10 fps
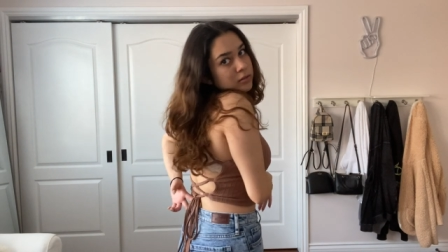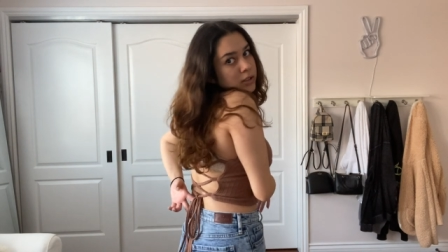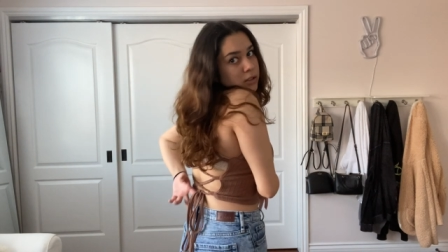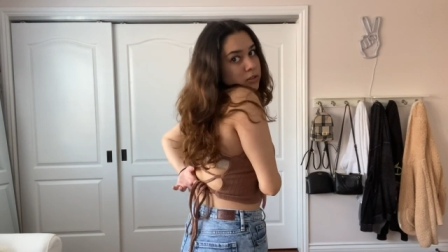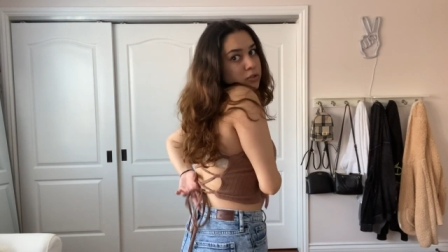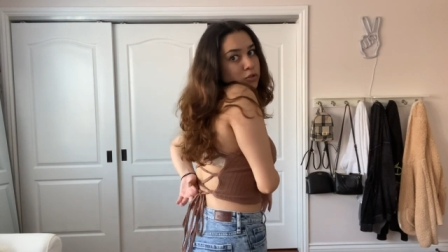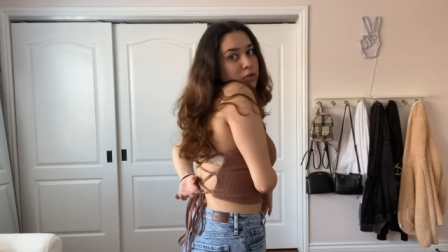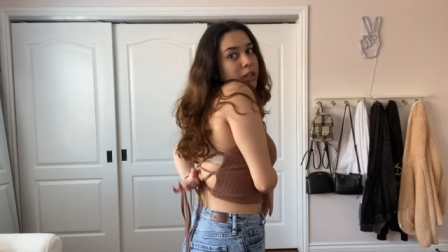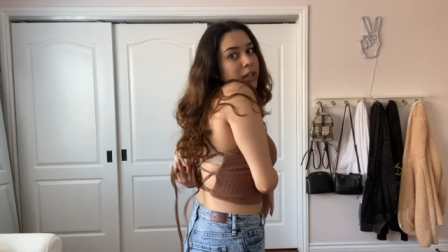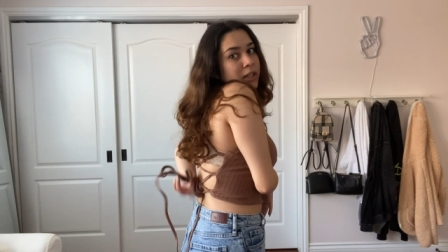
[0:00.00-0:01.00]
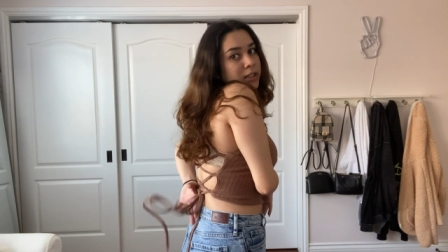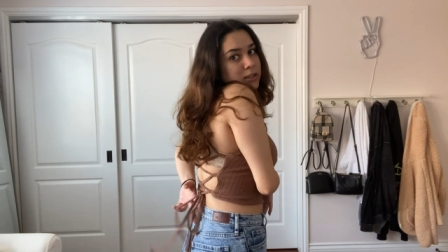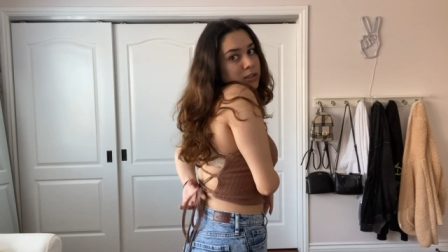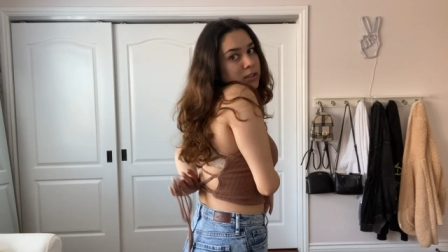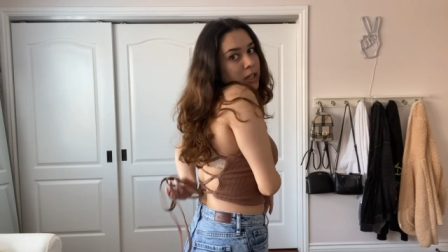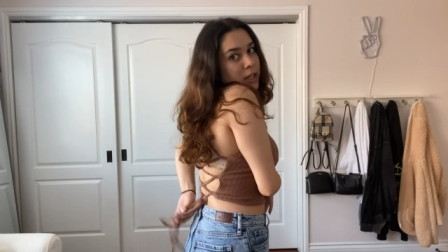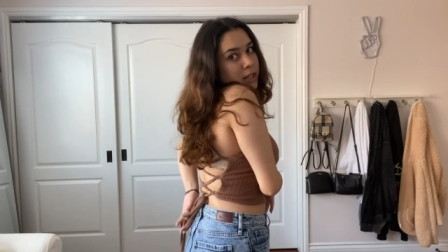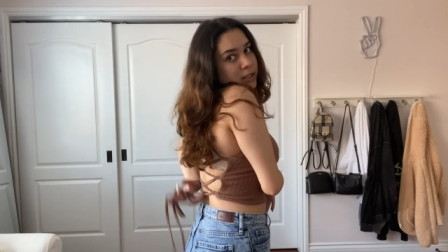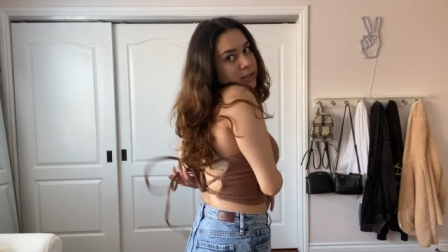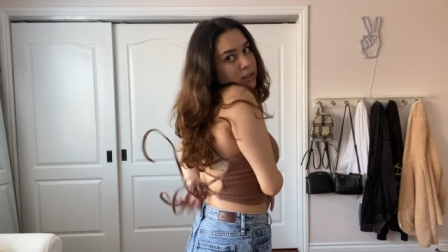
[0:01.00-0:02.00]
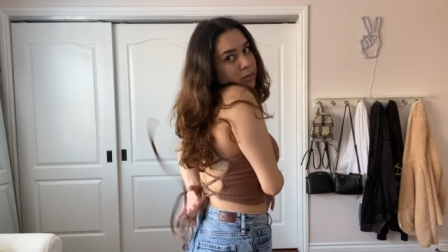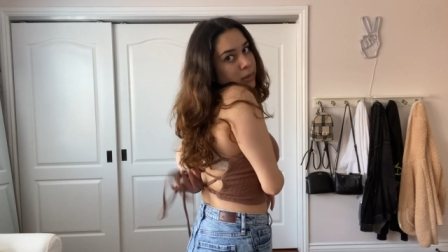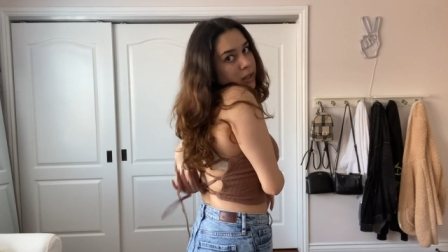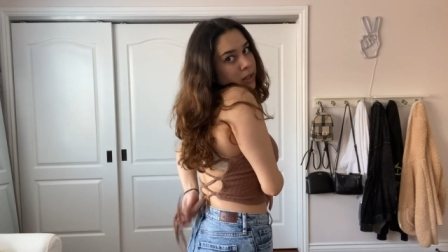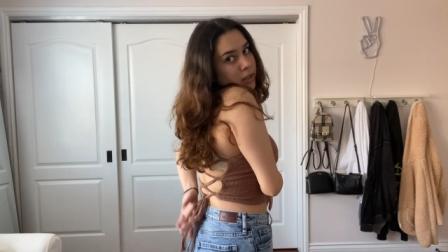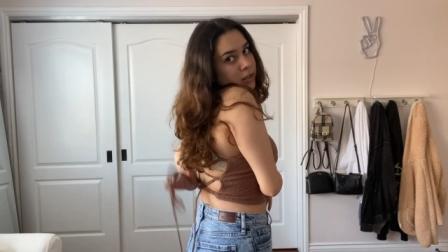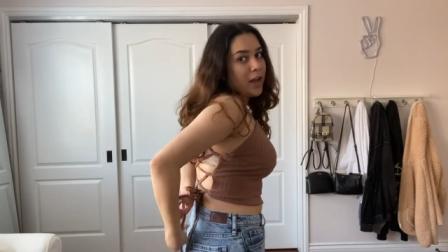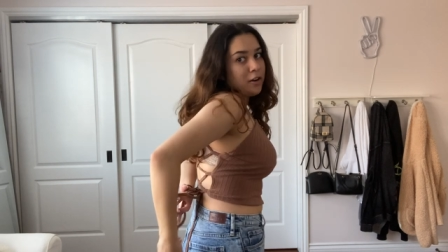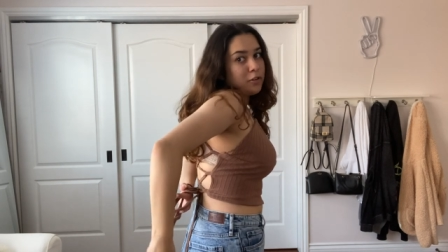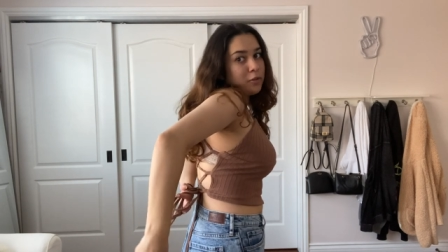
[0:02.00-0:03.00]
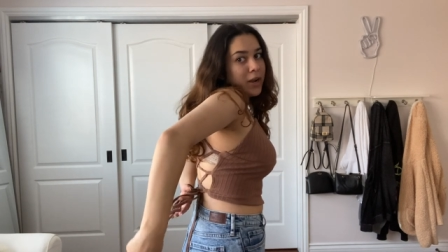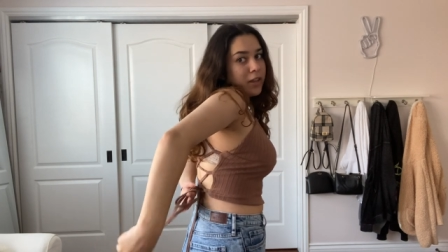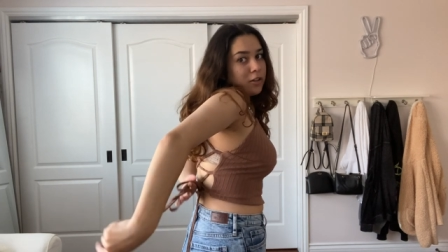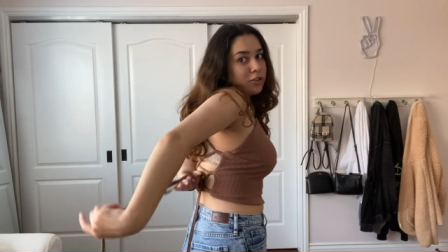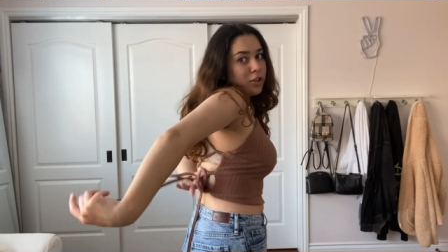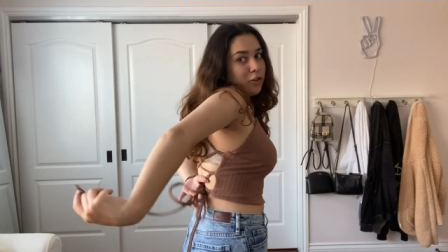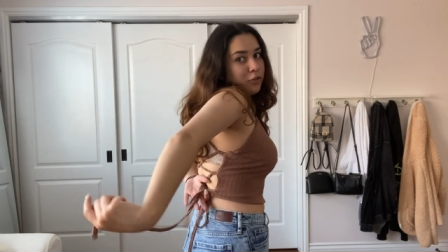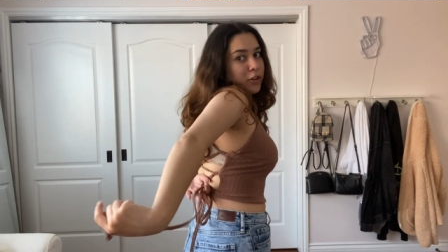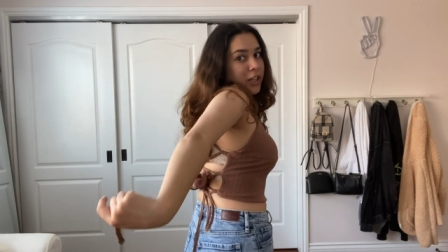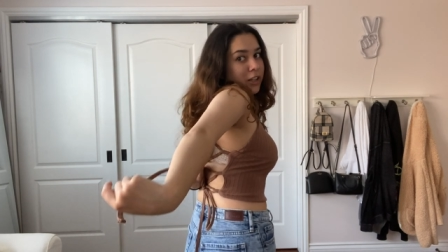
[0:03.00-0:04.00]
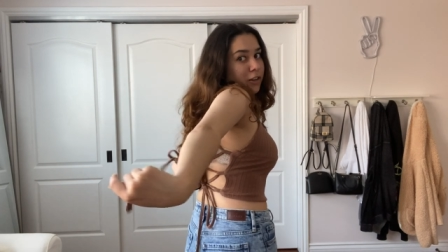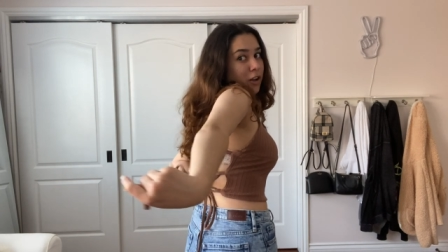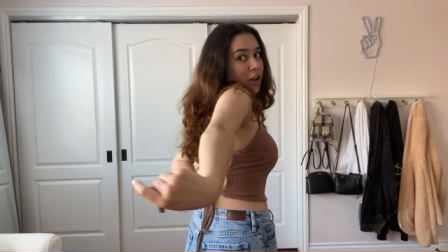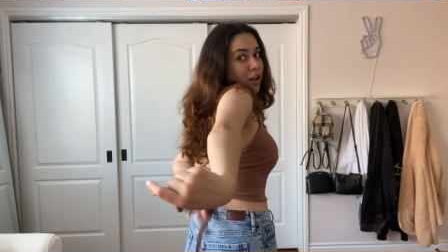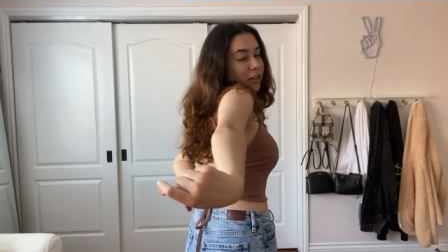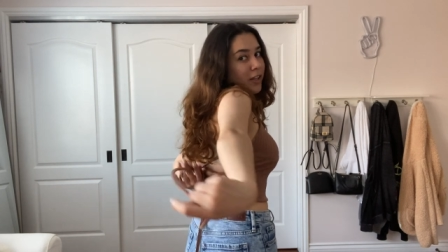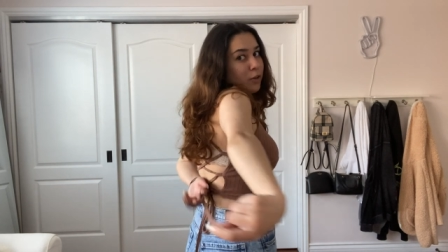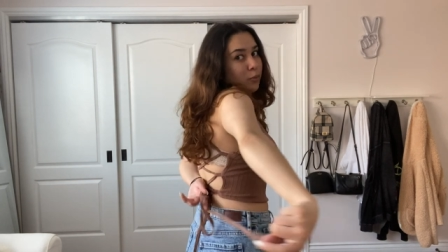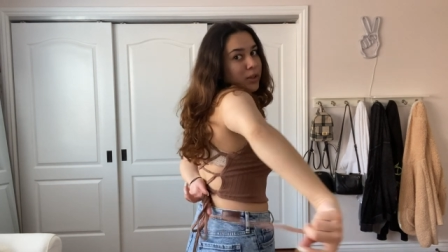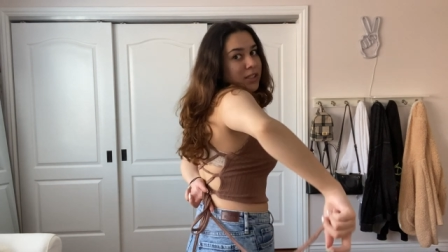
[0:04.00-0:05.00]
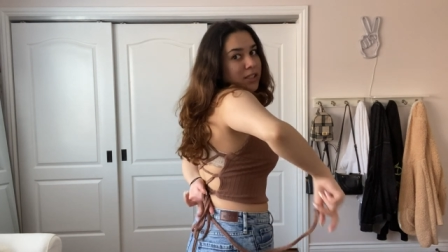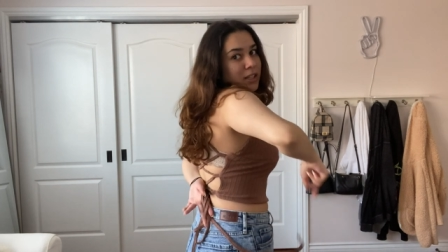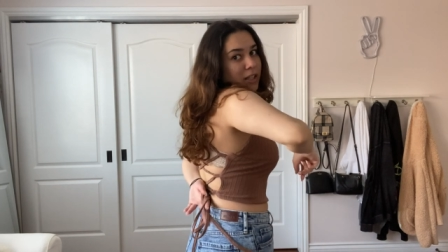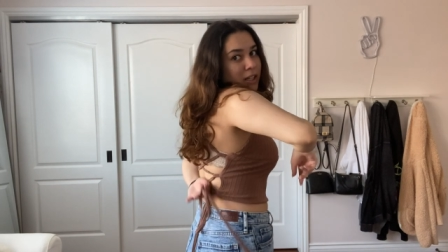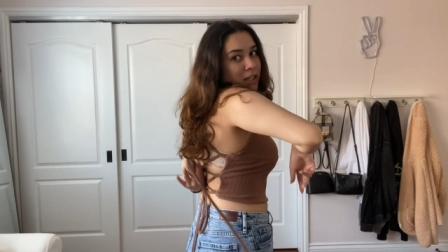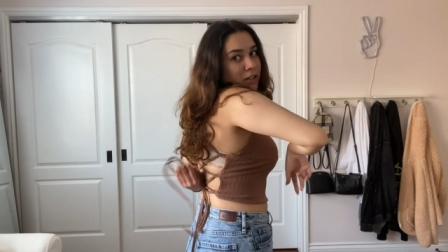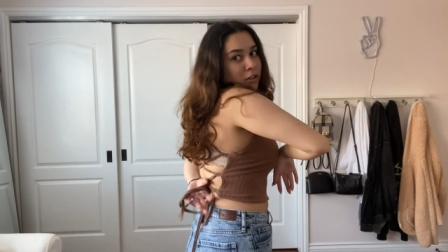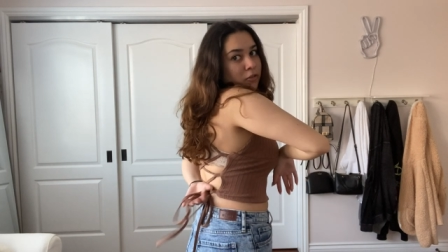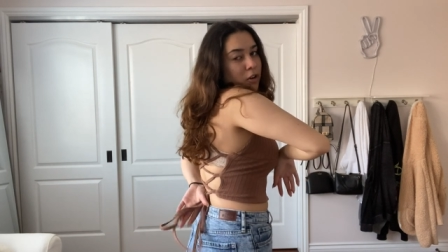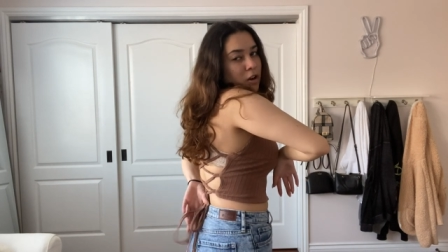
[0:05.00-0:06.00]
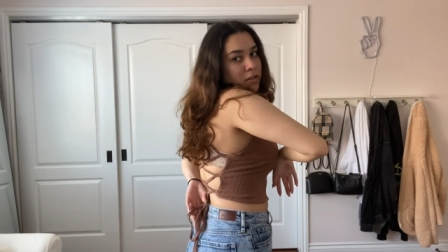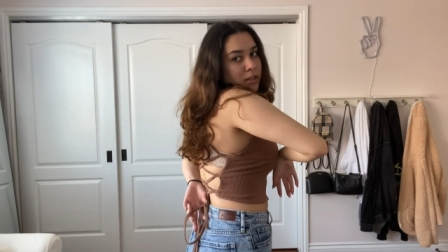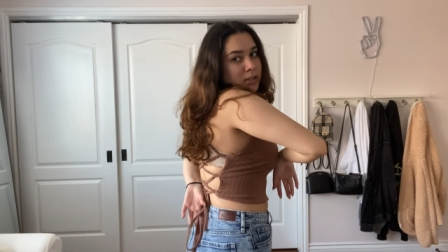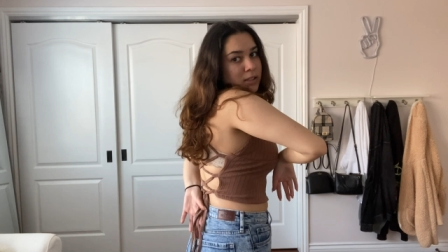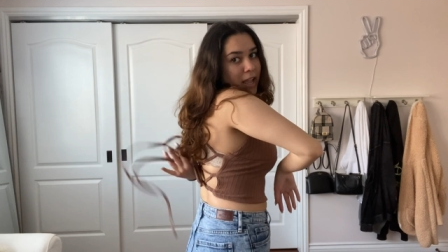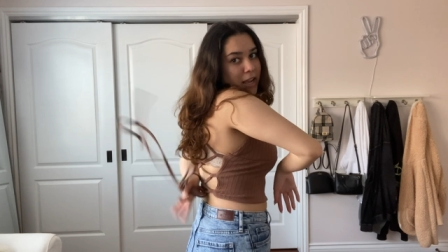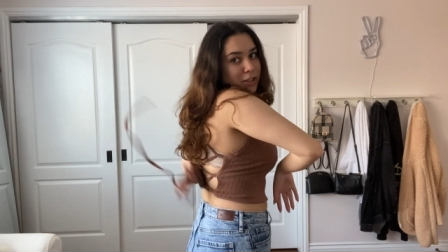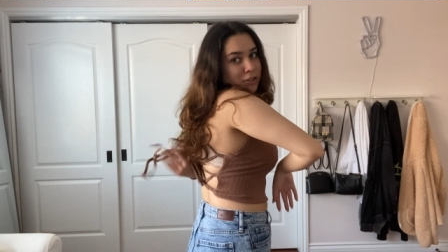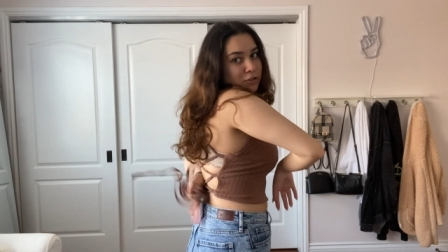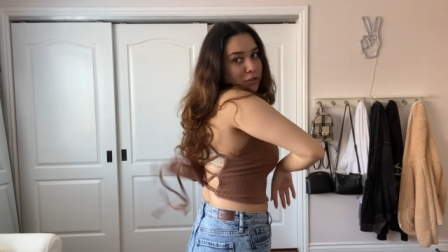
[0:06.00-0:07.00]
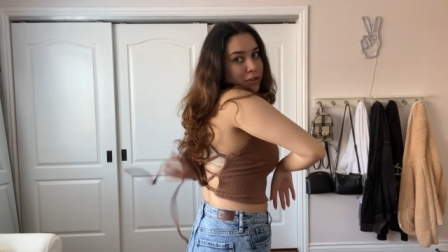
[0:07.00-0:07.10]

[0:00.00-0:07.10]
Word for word: these stringies and ties in the back. I don't know why they're so freaking long. Like, what's the need for all this extra